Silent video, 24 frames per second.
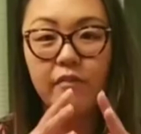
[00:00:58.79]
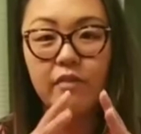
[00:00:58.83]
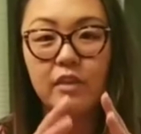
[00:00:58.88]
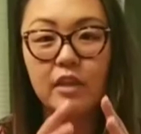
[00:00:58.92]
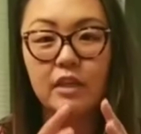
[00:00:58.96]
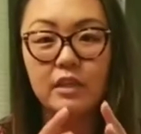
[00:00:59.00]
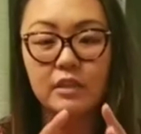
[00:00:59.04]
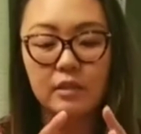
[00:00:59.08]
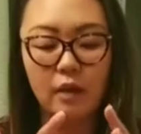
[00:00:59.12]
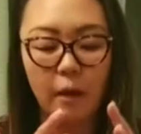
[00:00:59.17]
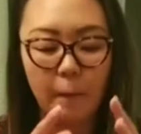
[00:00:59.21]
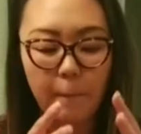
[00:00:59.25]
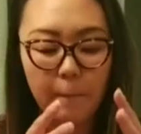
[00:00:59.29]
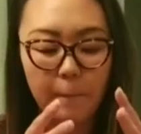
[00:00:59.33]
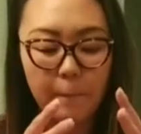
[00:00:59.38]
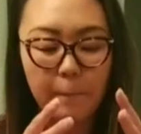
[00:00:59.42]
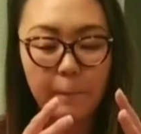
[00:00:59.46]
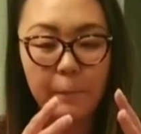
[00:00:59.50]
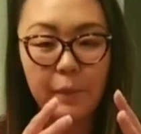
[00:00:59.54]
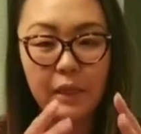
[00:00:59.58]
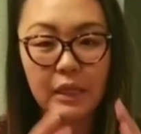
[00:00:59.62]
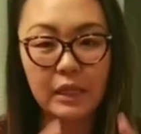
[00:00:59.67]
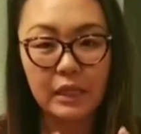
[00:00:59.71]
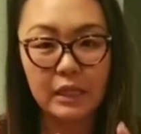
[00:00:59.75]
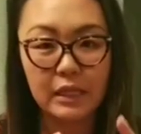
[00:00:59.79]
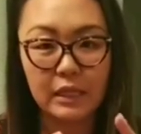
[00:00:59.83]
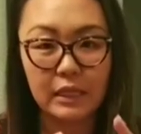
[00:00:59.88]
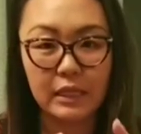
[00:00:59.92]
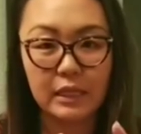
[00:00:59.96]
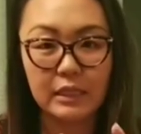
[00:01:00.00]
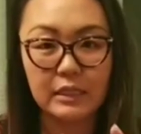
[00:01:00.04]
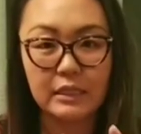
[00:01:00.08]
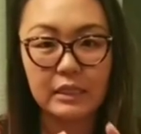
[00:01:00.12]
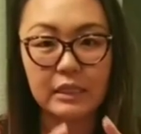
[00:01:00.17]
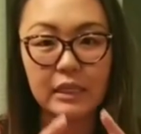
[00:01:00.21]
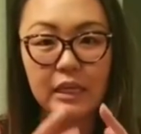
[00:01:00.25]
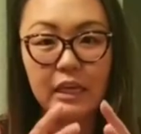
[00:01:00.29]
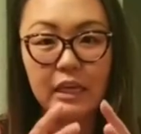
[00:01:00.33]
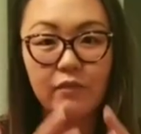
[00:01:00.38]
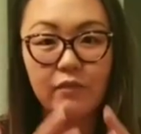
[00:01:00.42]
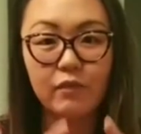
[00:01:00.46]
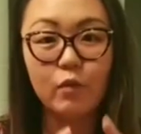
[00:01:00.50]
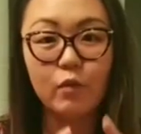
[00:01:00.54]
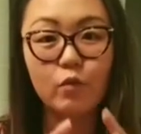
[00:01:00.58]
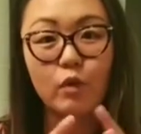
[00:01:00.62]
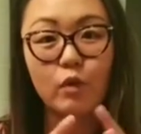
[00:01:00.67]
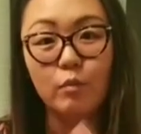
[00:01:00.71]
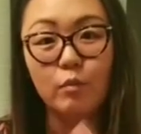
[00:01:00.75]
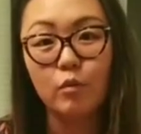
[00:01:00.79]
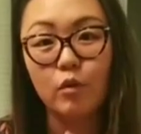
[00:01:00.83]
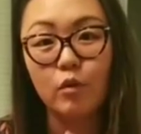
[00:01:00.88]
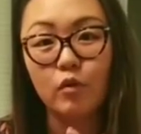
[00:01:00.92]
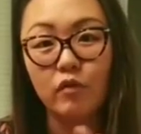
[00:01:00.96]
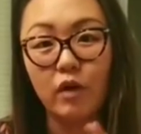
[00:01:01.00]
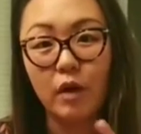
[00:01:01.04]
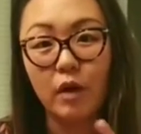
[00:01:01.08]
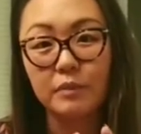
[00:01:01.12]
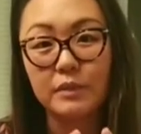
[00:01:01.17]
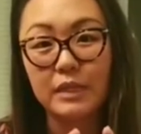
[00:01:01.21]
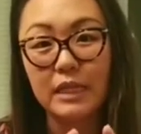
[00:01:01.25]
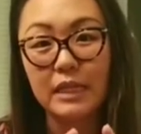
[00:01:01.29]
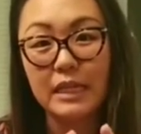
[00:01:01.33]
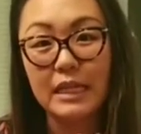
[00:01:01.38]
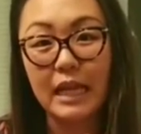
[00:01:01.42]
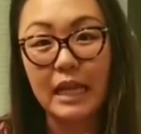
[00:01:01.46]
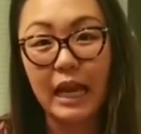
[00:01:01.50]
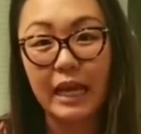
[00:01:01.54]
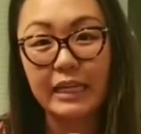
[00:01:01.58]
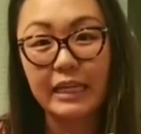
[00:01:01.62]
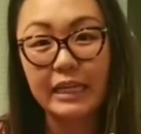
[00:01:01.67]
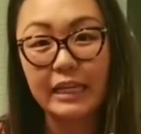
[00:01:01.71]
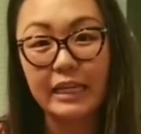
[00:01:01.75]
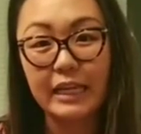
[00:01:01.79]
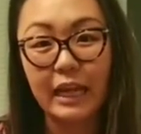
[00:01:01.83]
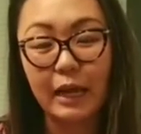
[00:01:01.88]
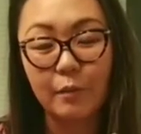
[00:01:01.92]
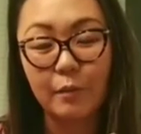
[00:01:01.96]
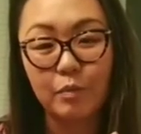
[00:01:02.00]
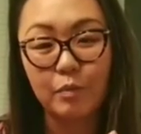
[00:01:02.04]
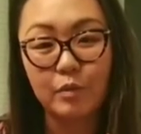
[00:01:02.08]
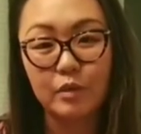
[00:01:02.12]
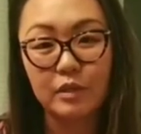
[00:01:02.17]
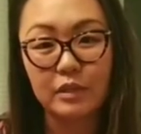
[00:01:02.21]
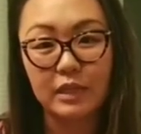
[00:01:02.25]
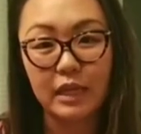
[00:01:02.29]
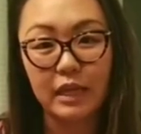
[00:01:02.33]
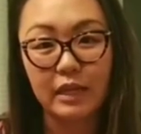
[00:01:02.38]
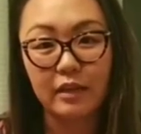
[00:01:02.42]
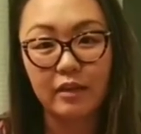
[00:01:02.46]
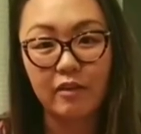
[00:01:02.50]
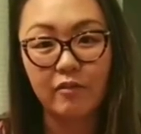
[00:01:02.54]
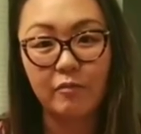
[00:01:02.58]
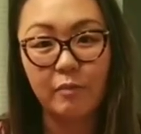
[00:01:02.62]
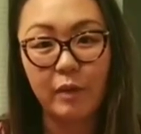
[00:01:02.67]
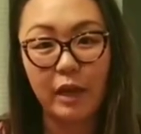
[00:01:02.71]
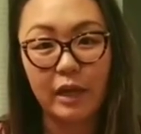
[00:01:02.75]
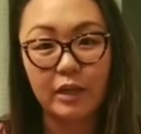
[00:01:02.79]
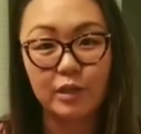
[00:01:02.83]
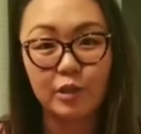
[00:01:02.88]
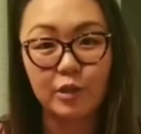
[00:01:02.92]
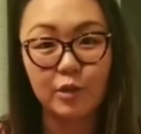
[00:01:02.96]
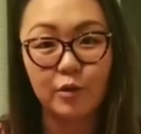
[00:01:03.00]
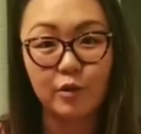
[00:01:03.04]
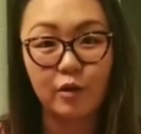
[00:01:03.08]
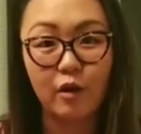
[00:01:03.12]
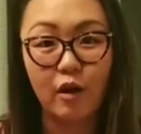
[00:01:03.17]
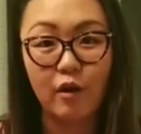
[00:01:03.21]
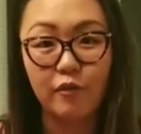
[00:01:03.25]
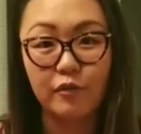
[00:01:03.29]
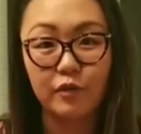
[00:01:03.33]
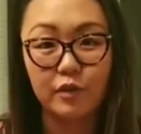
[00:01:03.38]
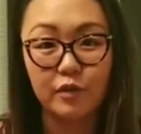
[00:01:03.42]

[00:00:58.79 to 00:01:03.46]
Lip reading: this ability to even remove up to 99% of bacteria off the